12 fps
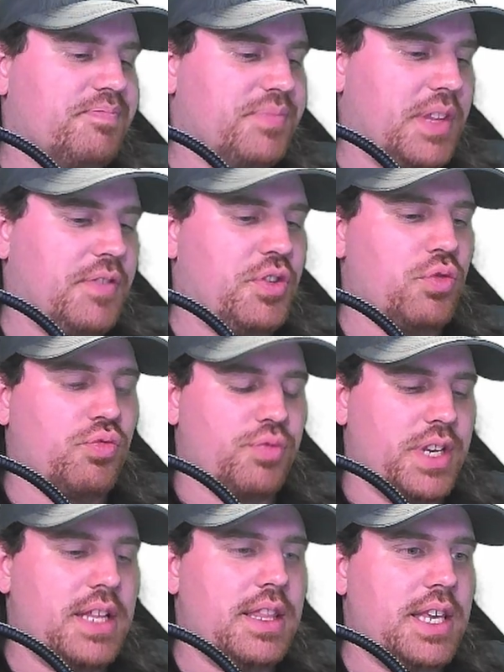If you
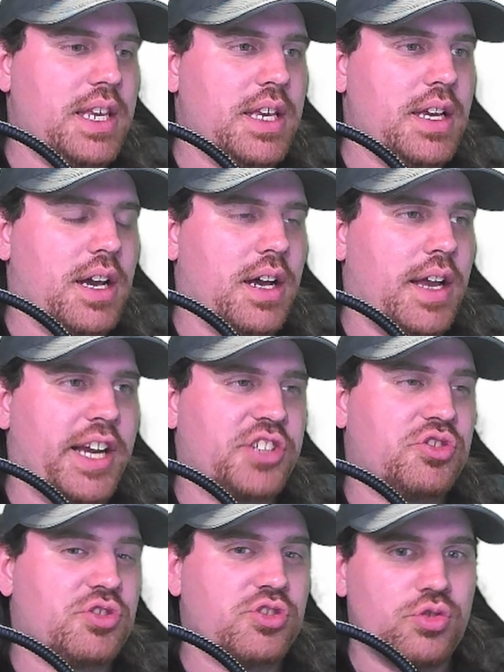read the
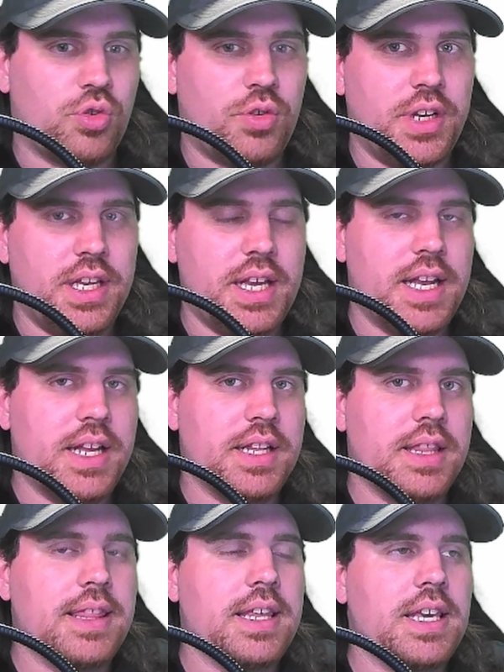extra story
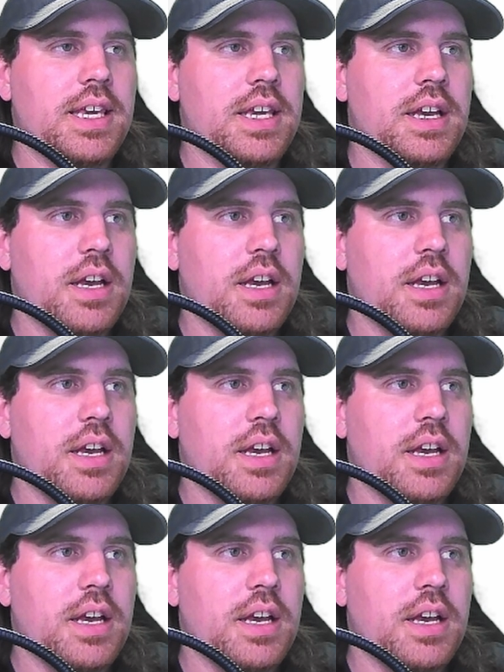in the